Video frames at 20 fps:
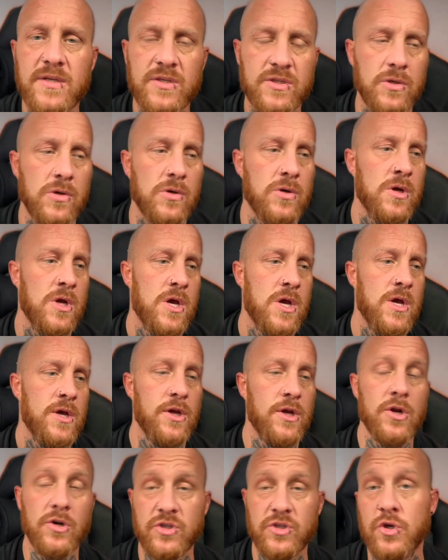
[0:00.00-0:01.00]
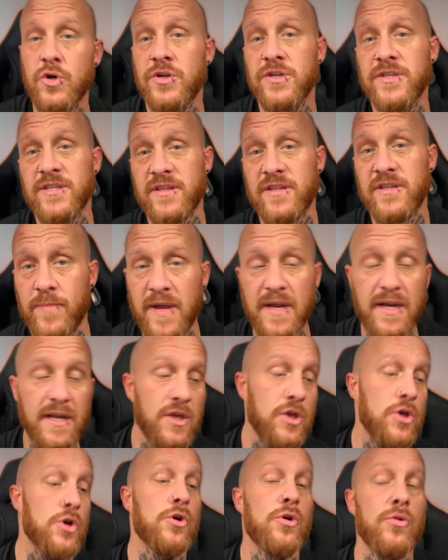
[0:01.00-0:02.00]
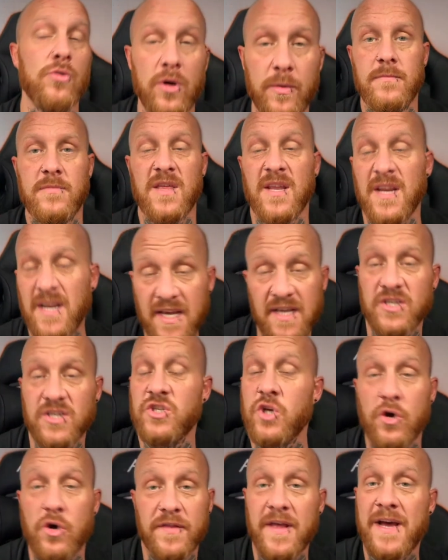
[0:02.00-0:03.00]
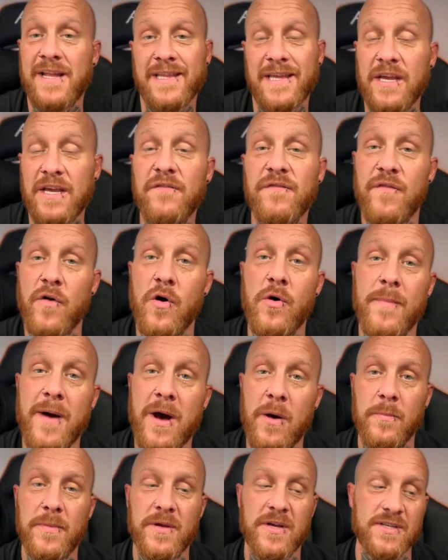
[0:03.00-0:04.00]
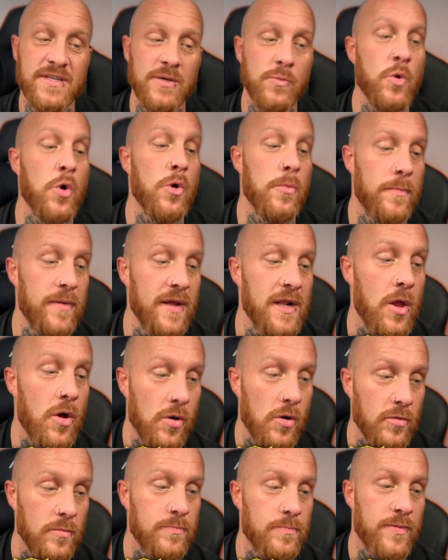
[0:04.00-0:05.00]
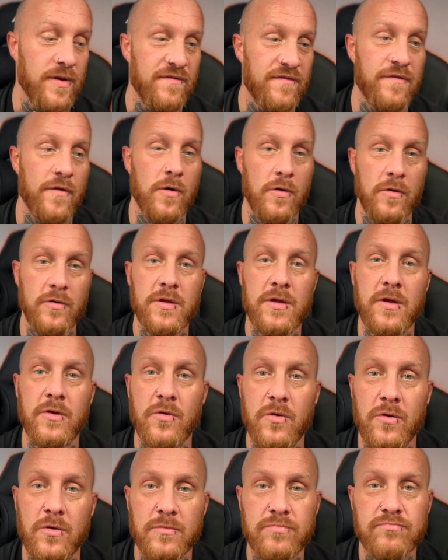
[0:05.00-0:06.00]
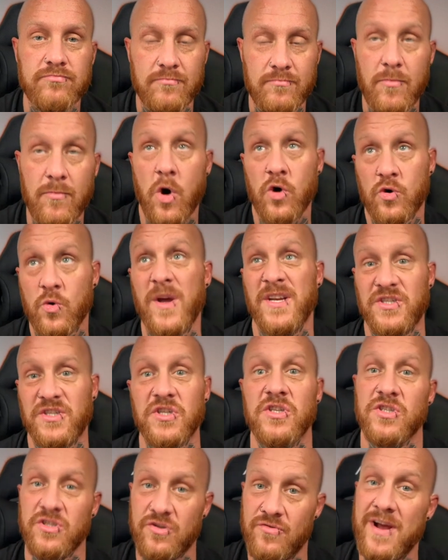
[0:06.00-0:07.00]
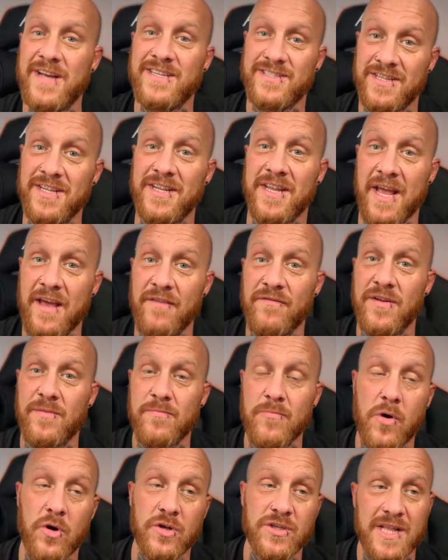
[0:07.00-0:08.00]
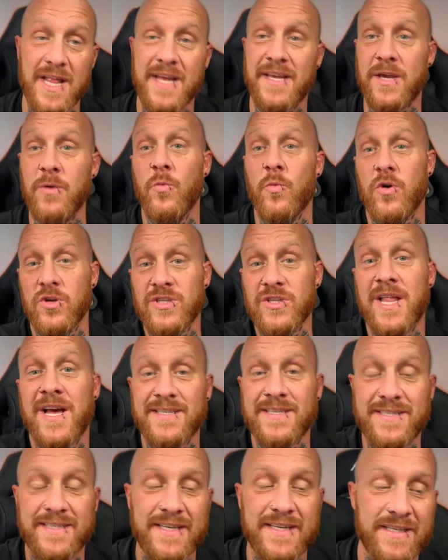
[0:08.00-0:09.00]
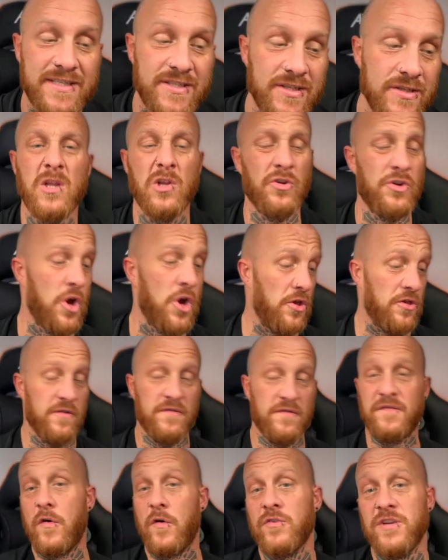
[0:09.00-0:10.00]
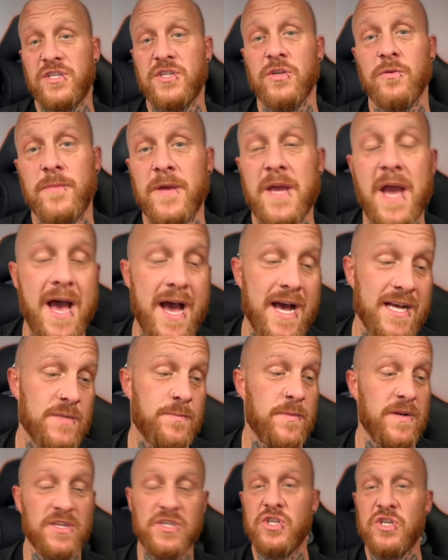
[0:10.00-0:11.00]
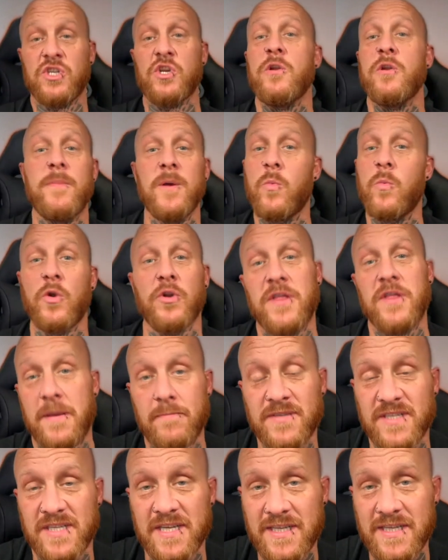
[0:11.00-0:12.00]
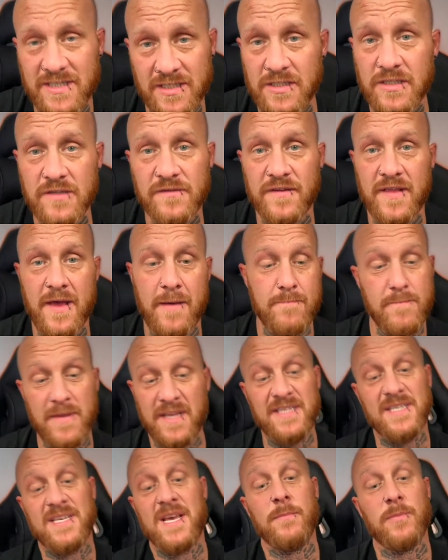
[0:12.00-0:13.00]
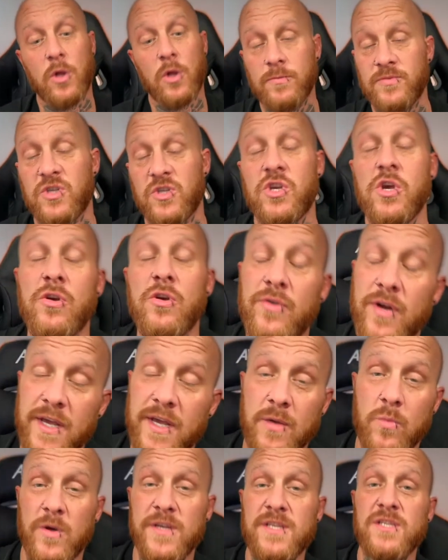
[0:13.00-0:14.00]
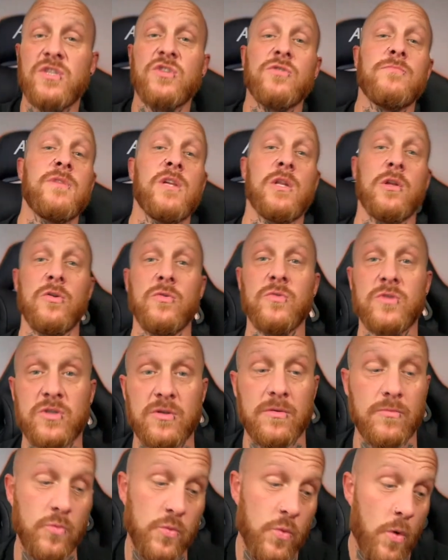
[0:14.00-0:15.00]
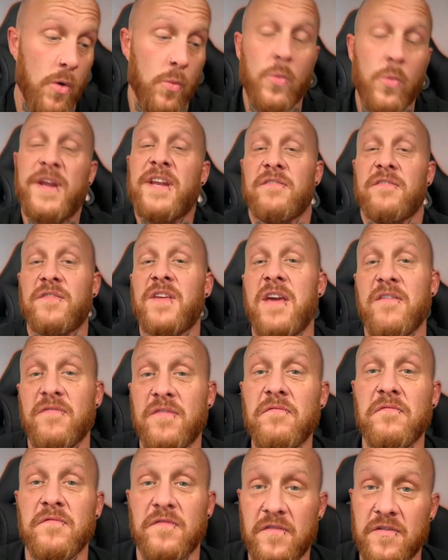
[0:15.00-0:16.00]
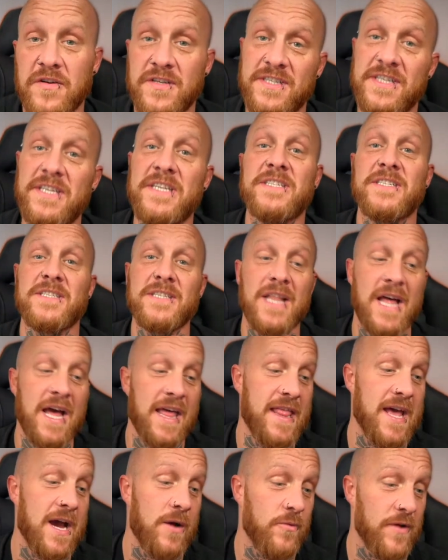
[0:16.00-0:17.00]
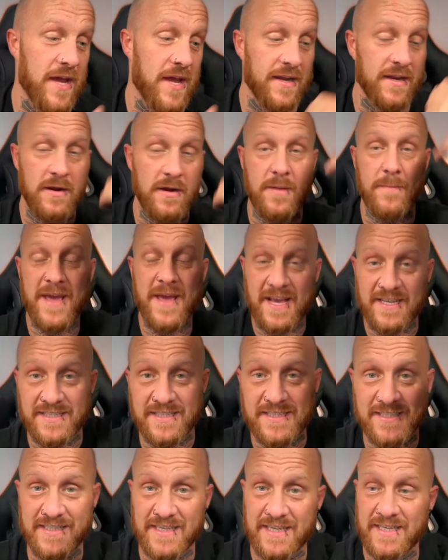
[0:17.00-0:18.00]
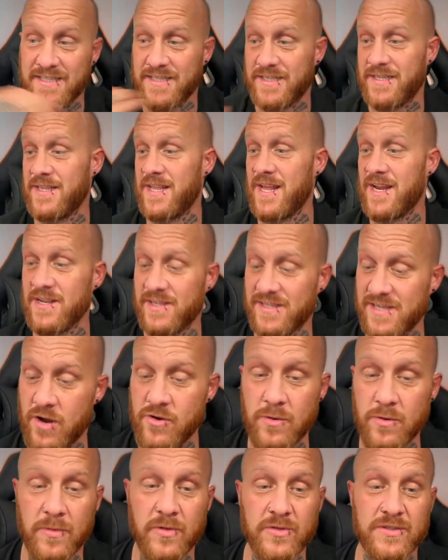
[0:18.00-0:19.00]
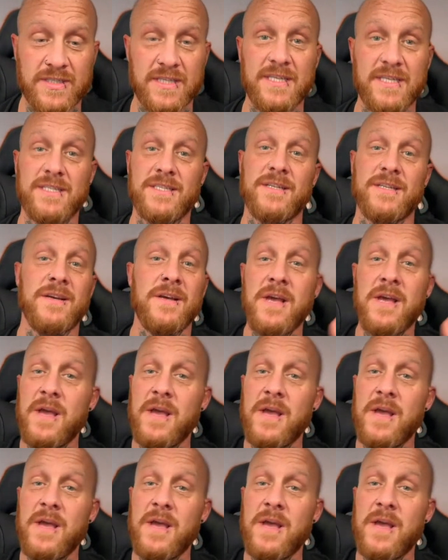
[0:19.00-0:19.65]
So, you know, as good as they've been in Europe, they need to sort that league form out because it won't be long before, you know, more questions are asked to David Moyes like it was last season. And look, not that Forest will be asked, but it's just going to be one of them seasons for their mid-table obscurity. Win some, you lose some. What we'd have given for a season like that. We had an amazing season and then a terrible season.